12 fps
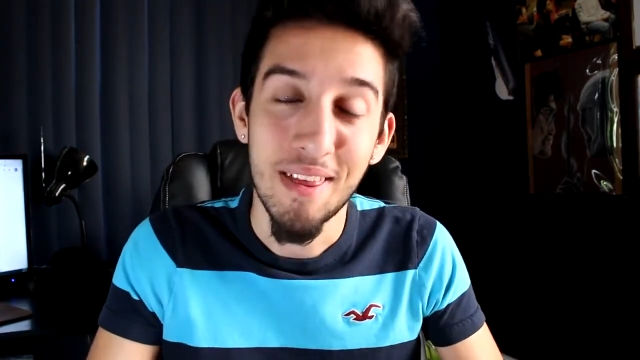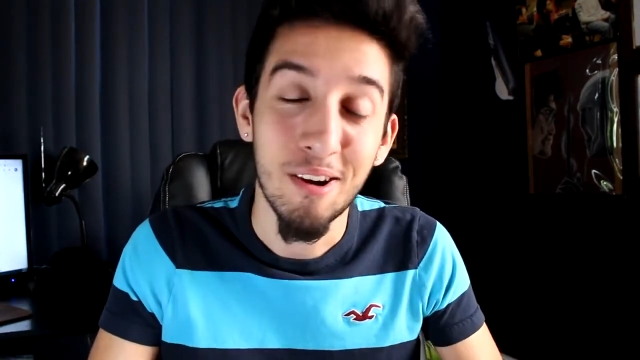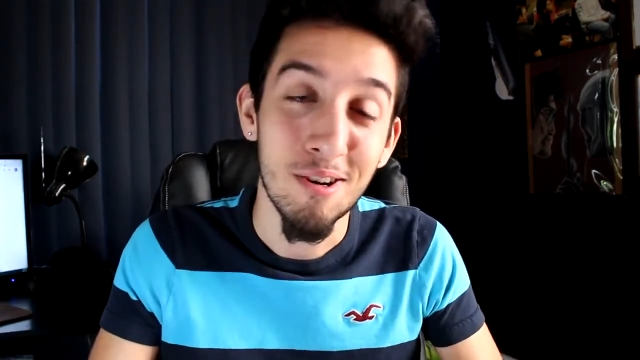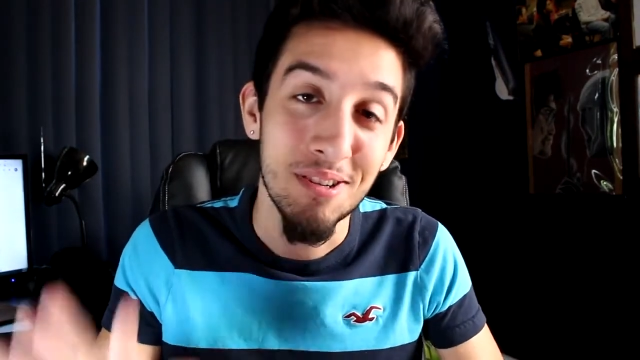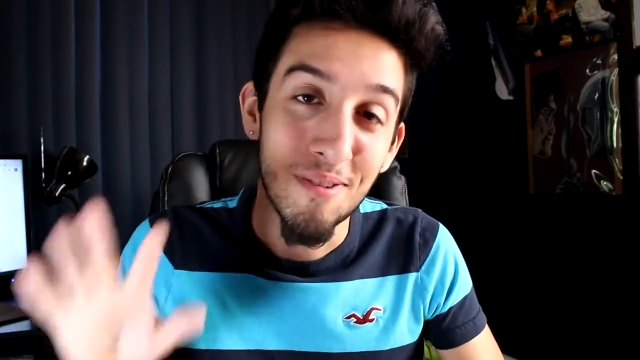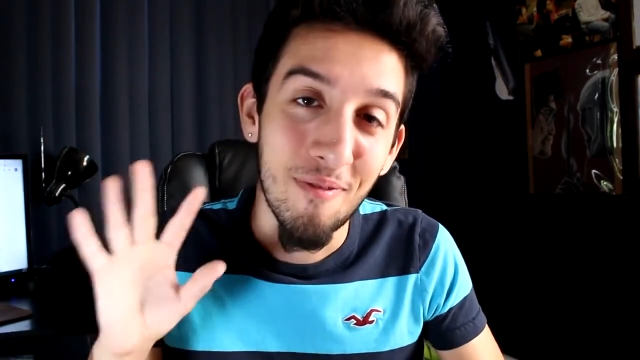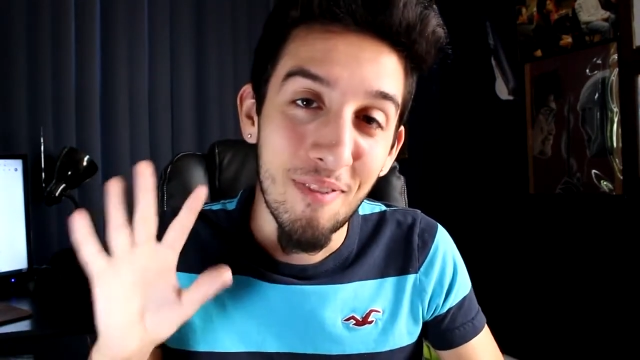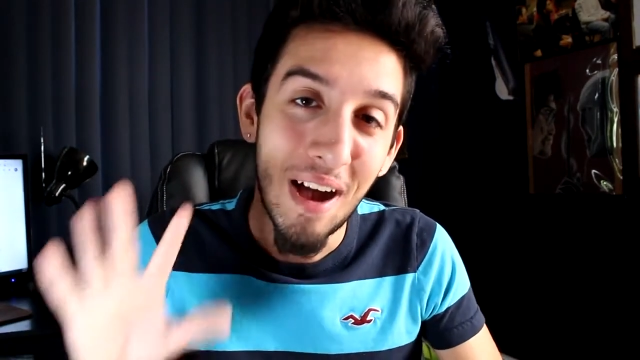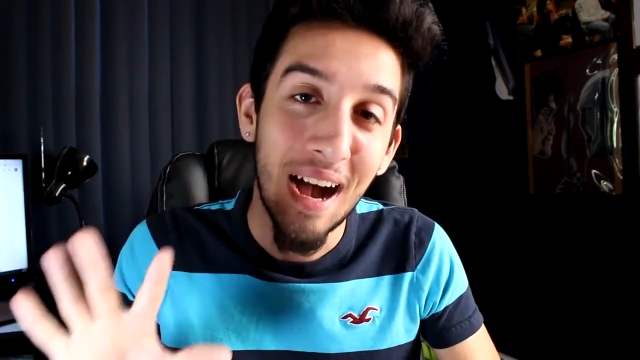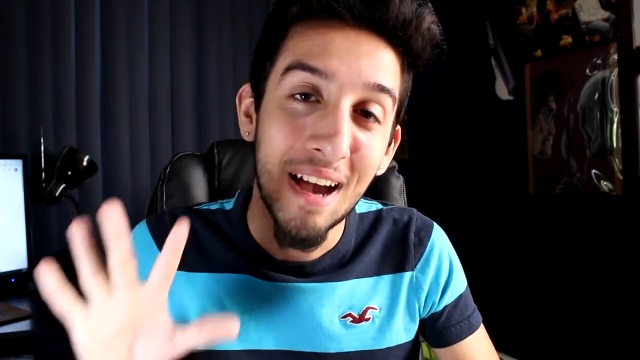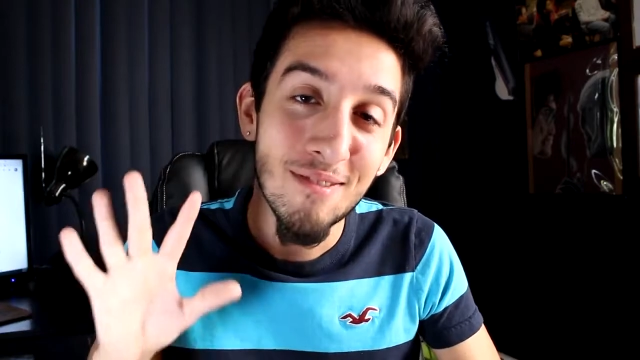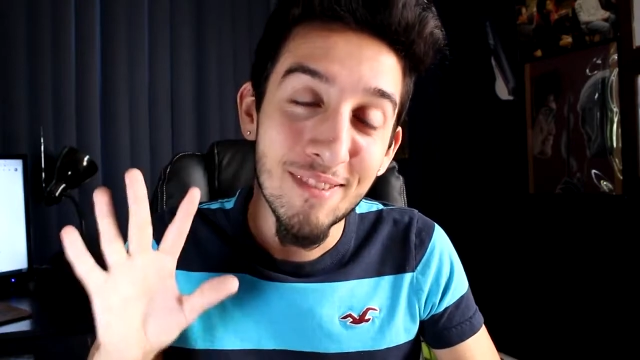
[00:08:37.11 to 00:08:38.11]
There's
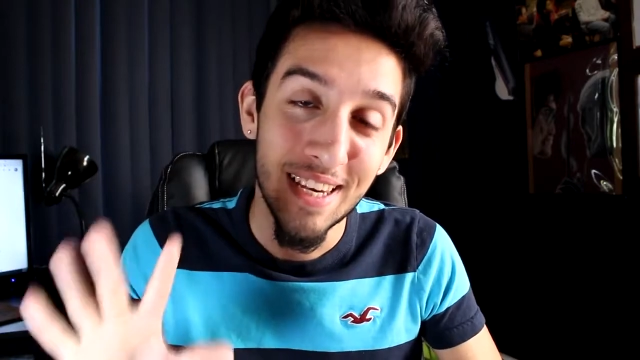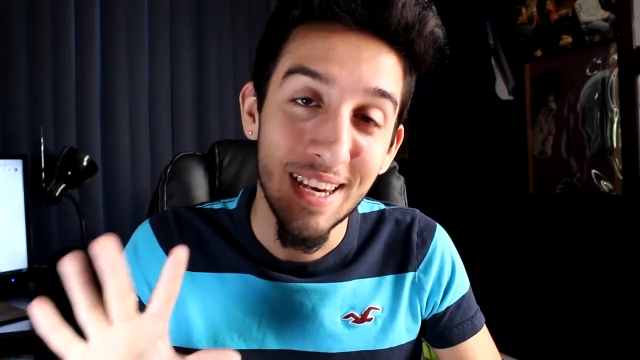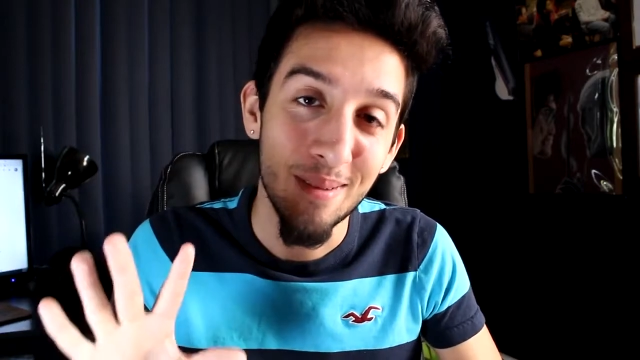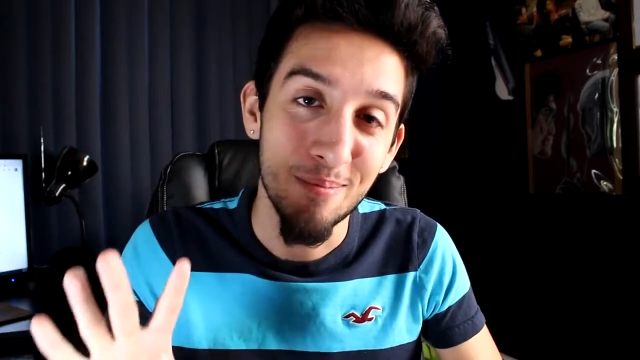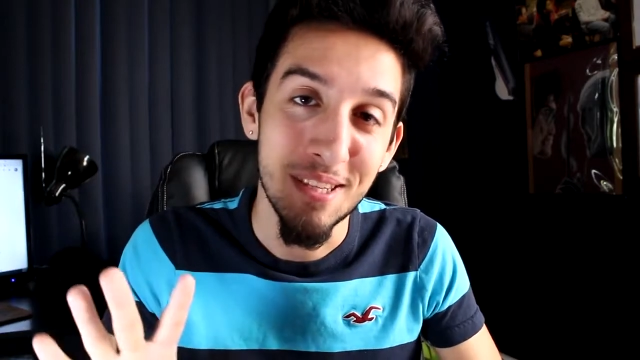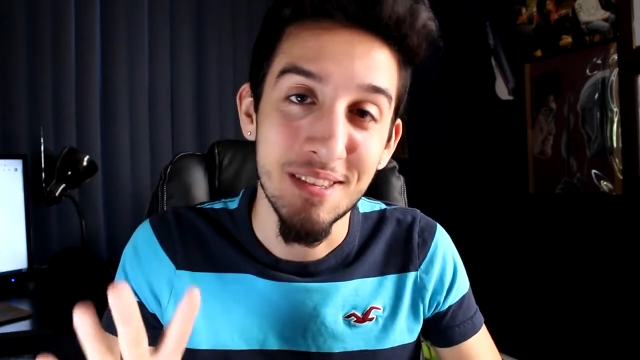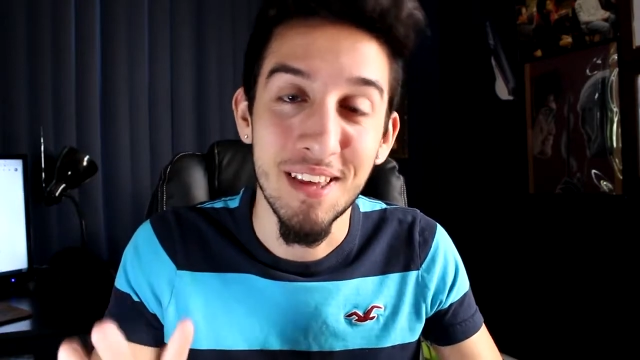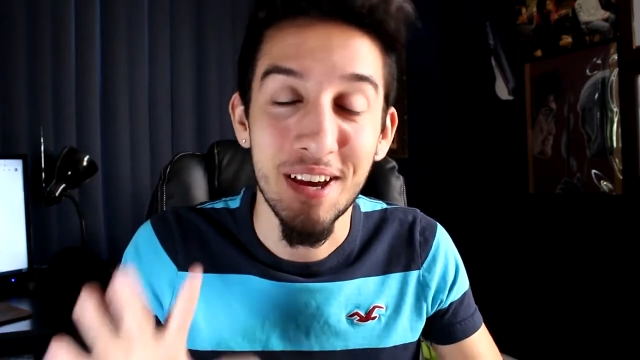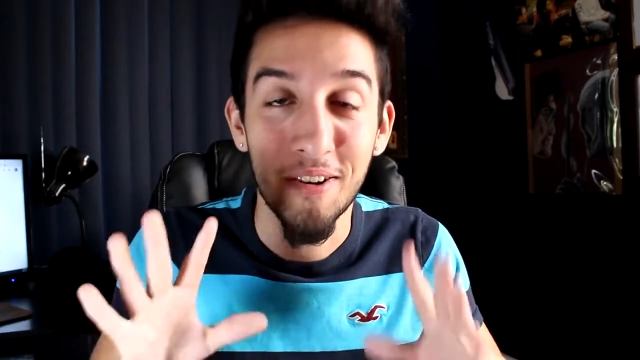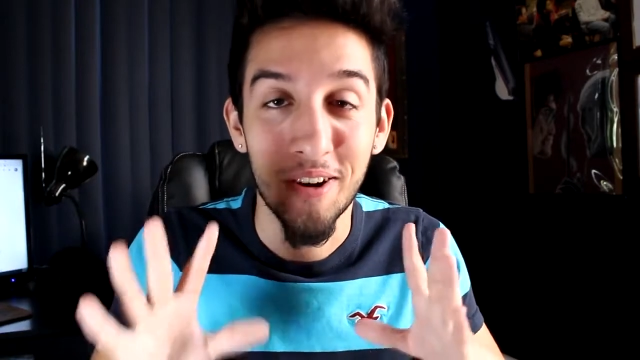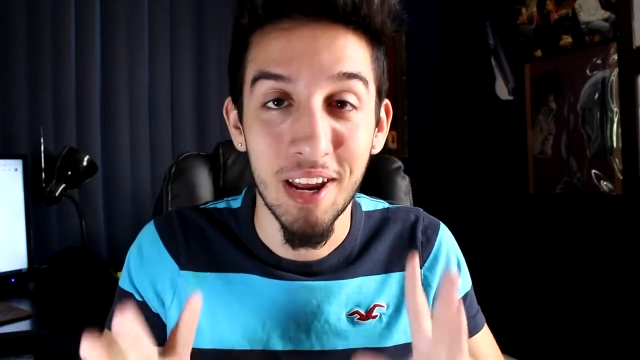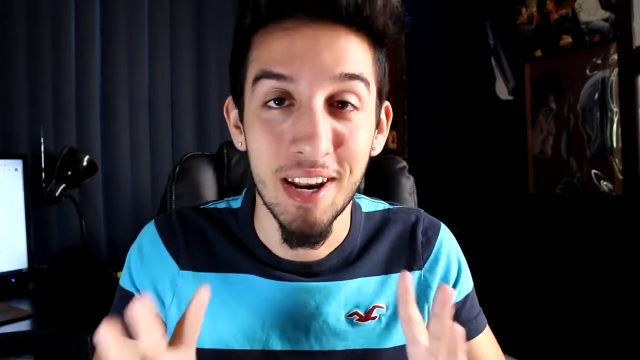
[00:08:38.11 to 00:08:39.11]
5 tips
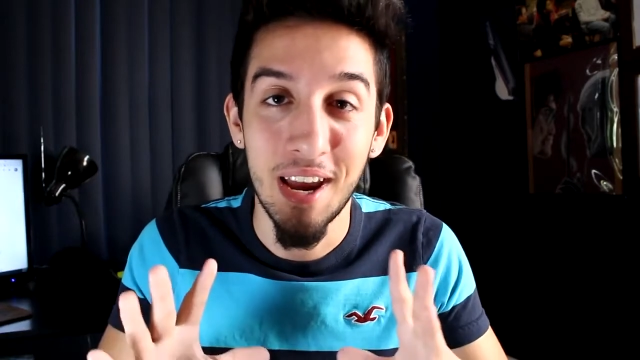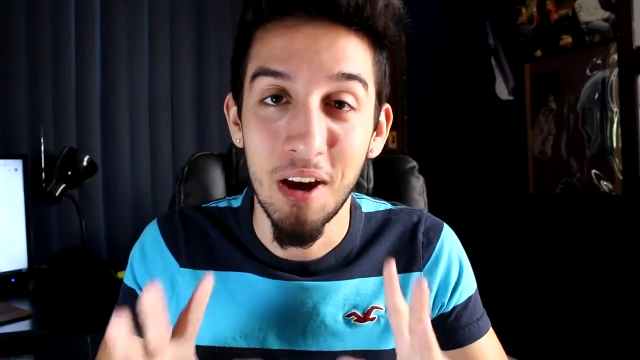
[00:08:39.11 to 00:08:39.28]
that are gonna